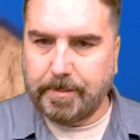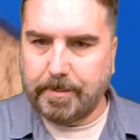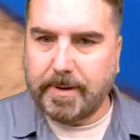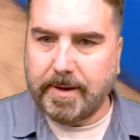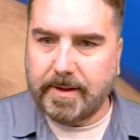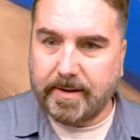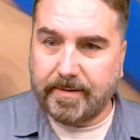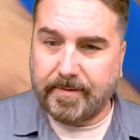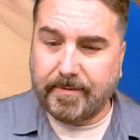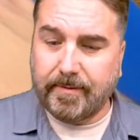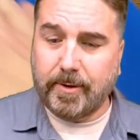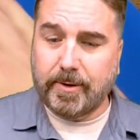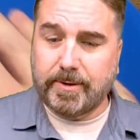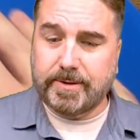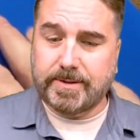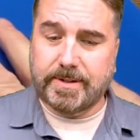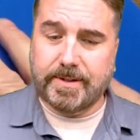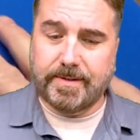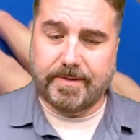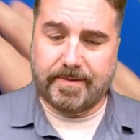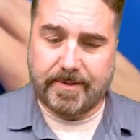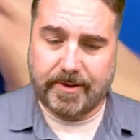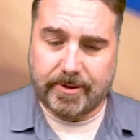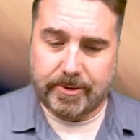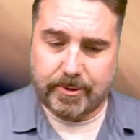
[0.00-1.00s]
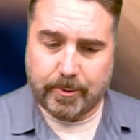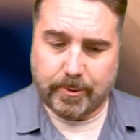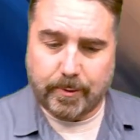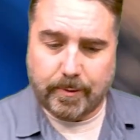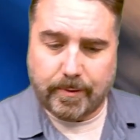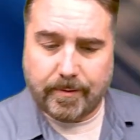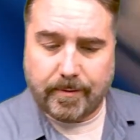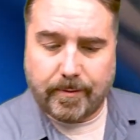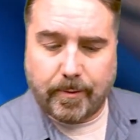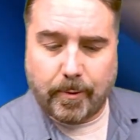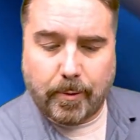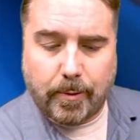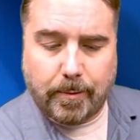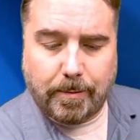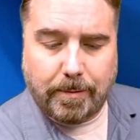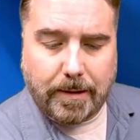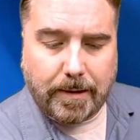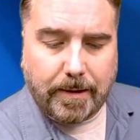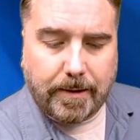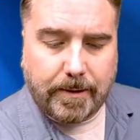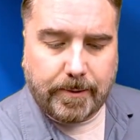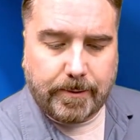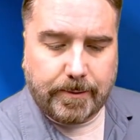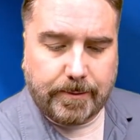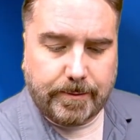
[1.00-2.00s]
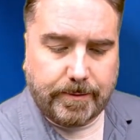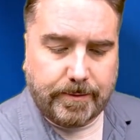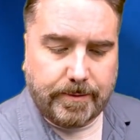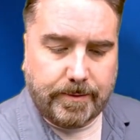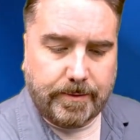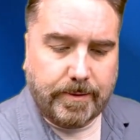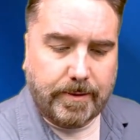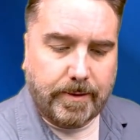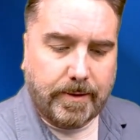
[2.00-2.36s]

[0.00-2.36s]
the first official full-blown